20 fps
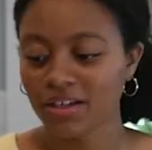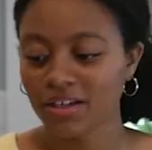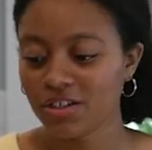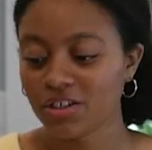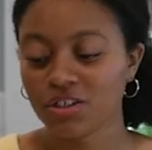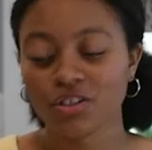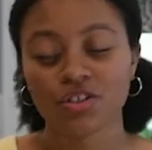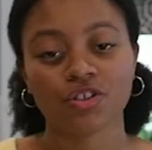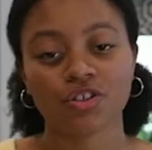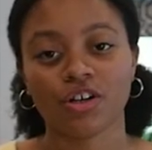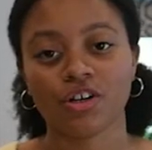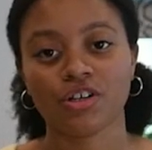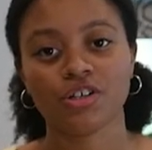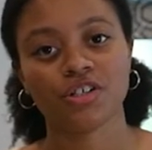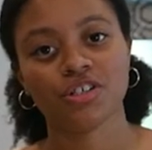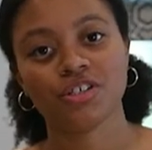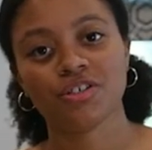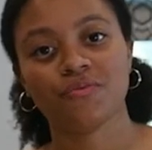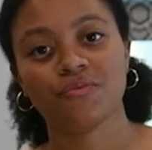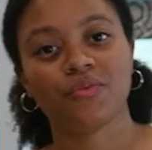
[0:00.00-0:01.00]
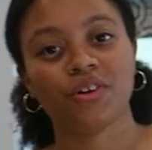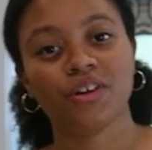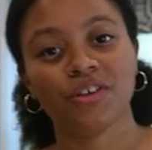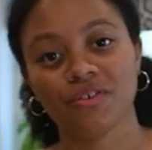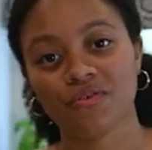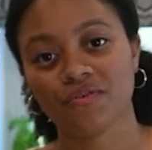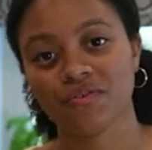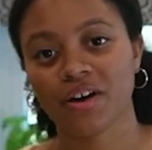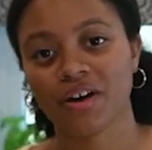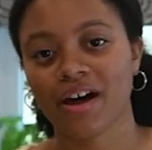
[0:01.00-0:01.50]
instructions of what you've
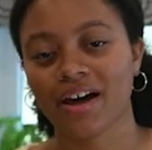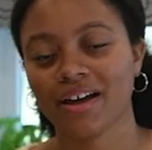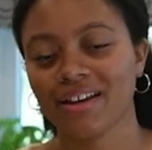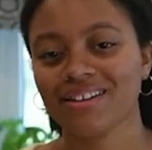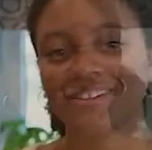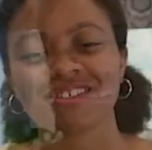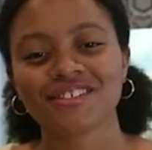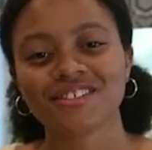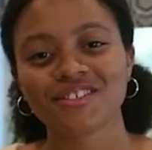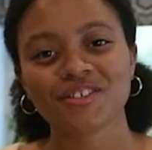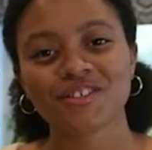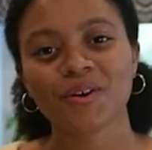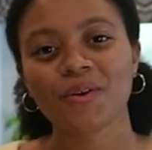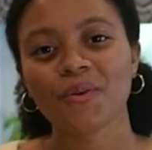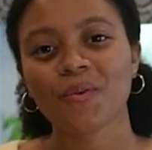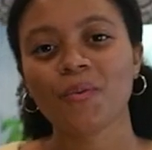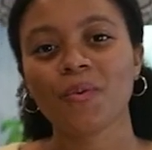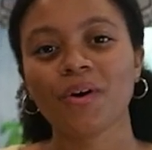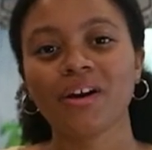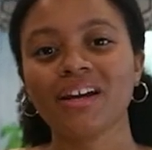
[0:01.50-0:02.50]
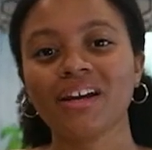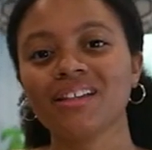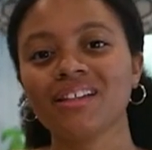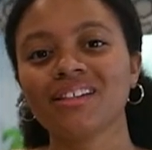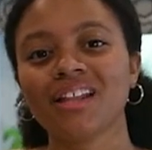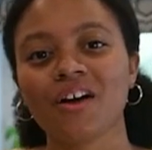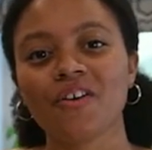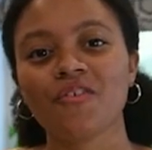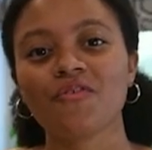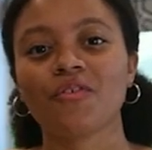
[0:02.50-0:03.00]
got. So what I
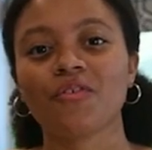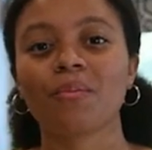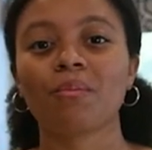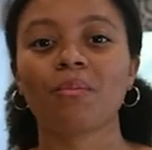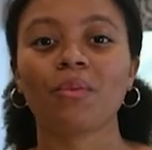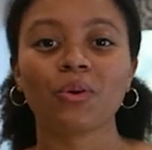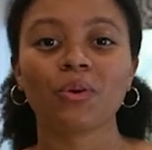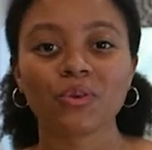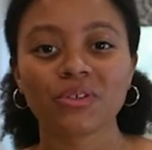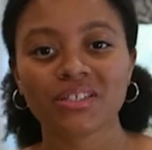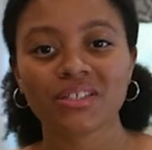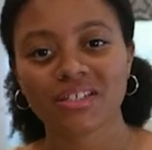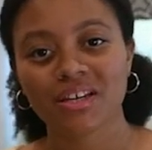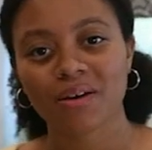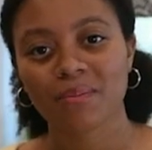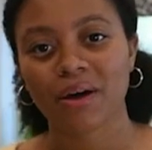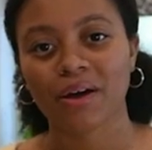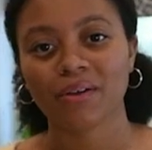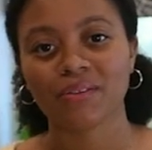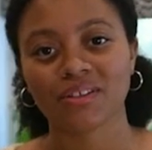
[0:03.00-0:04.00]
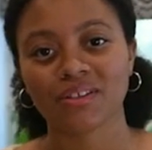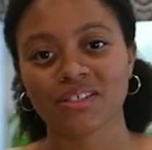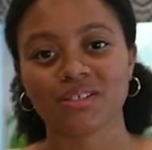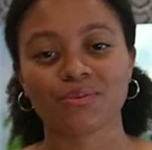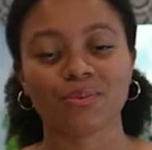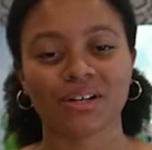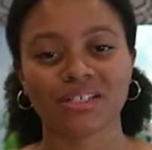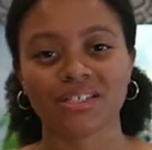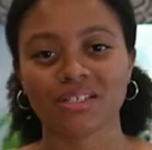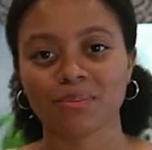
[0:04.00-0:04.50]
love most about this
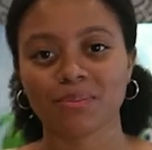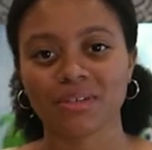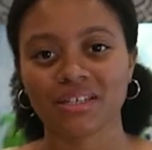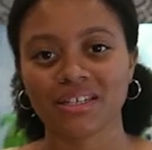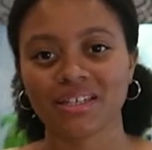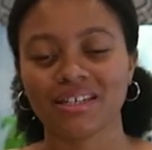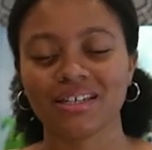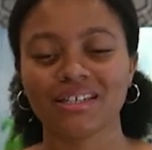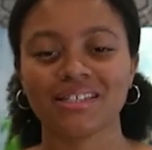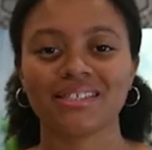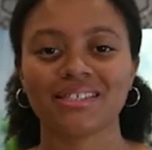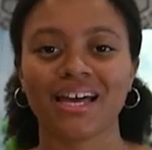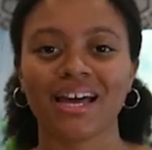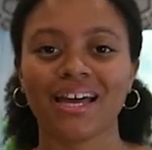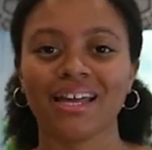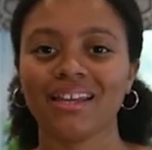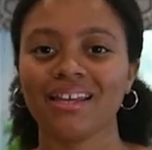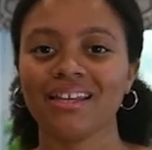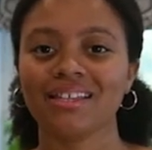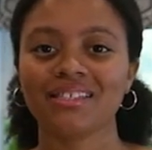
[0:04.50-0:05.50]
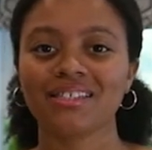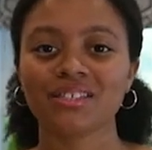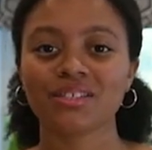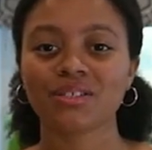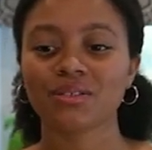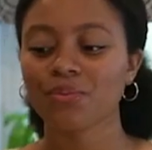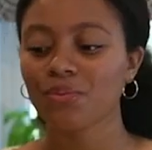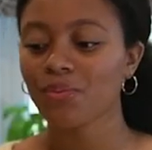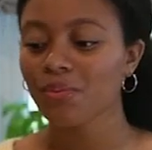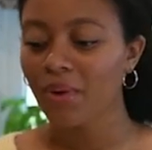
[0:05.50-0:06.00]
recipe is that it
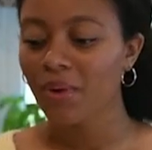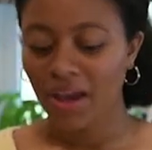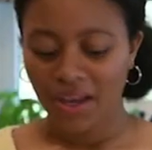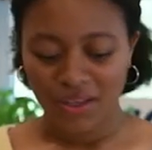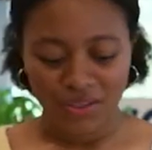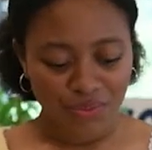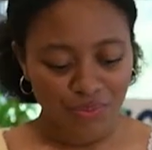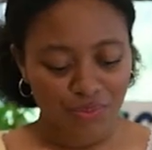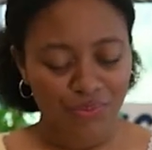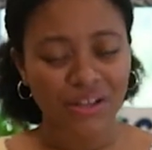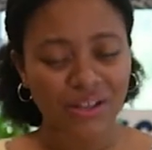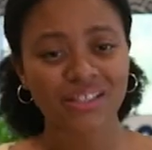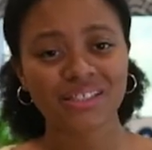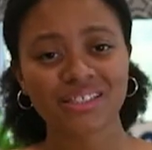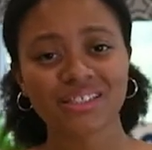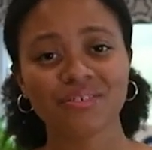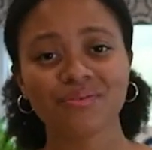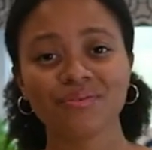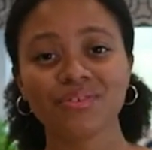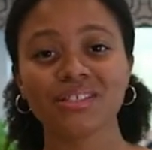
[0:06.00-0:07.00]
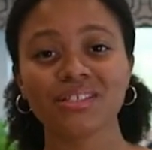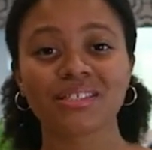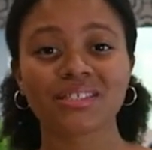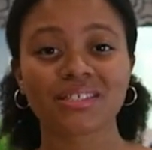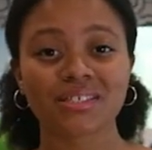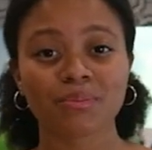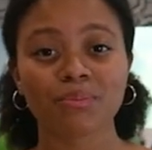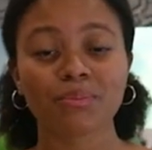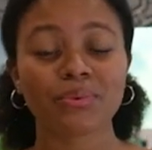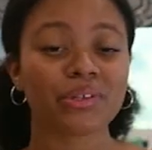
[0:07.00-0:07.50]
has relatively
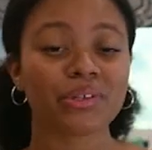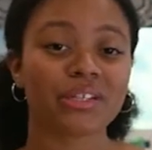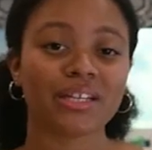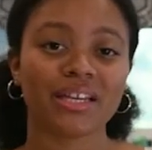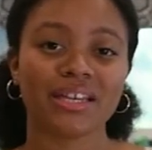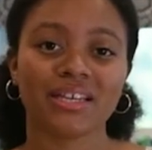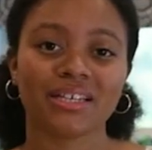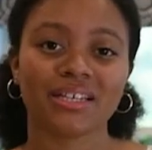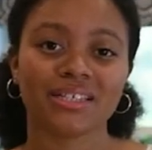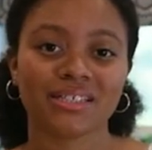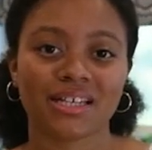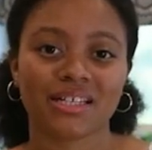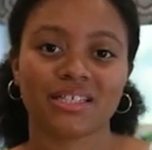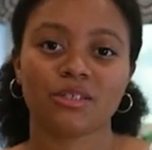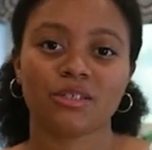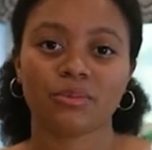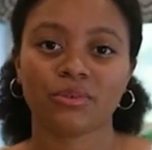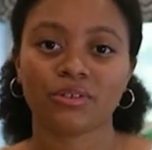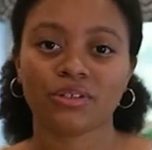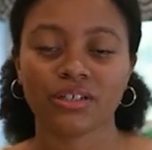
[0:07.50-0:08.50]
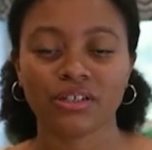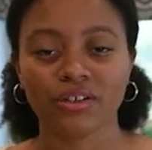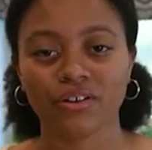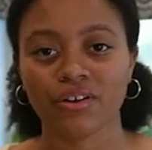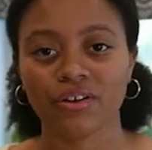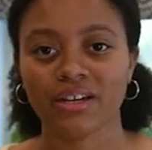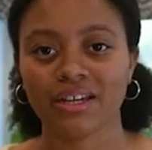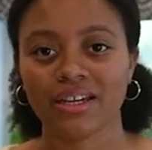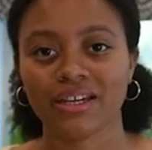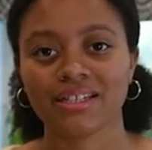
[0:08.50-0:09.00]
simple and accessible
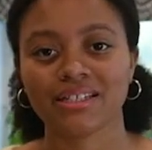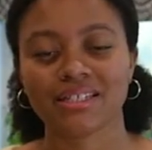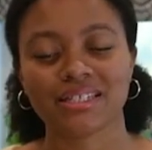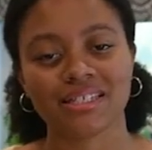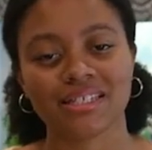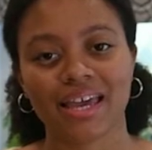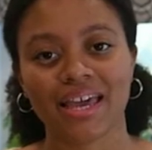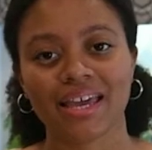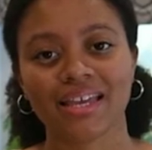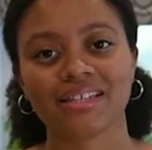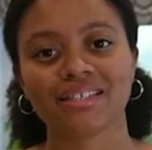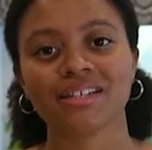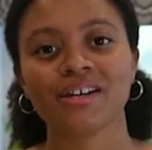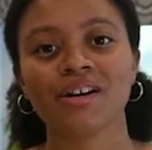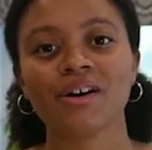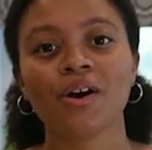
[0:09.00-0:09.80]
ingredients. And